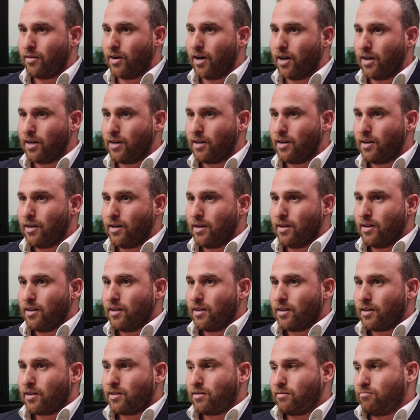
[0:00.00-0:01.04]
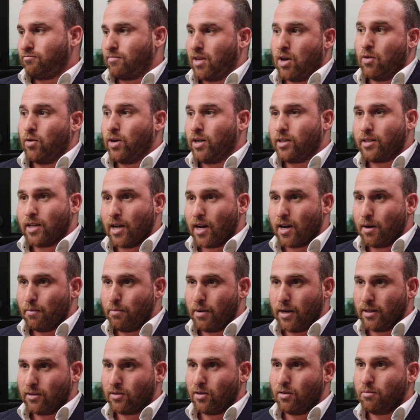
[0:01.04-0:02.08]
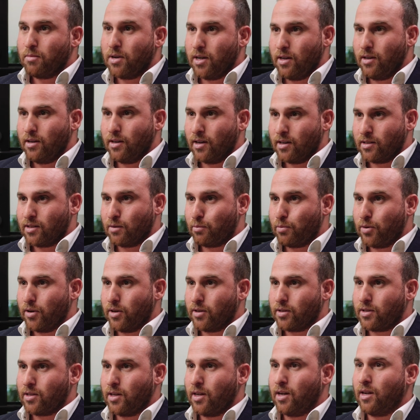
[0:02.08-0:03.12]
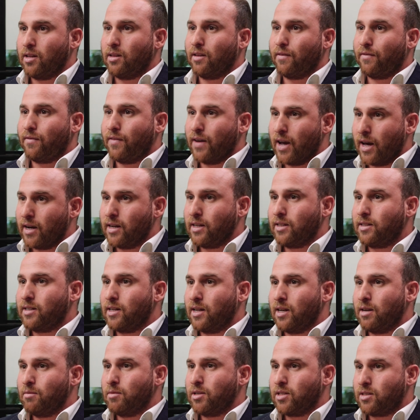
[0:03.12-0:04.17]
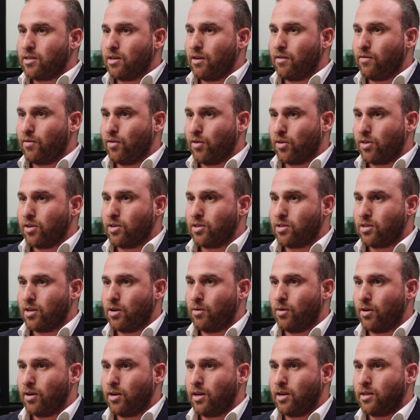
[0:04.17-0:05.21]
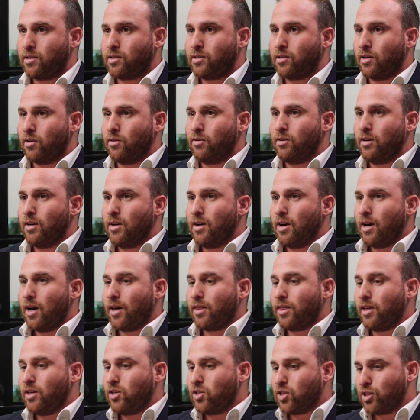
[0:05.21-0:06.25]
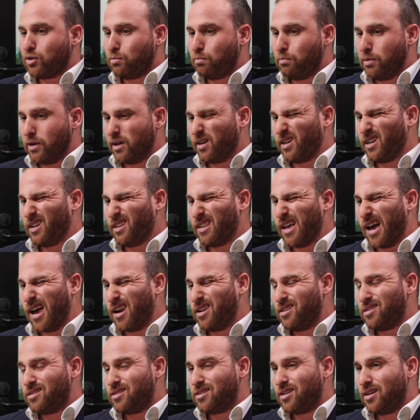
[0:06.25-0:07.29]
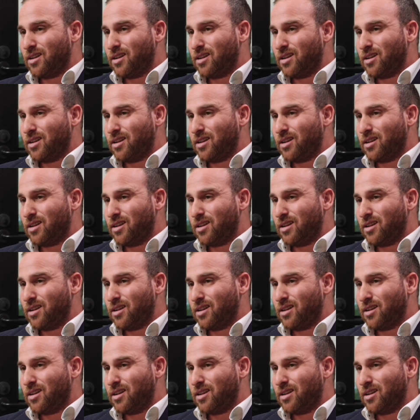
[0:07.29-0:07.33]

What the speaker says: Right? They want to take a punt on me as a person and the founding team and so forth and so on. And so I think just building that is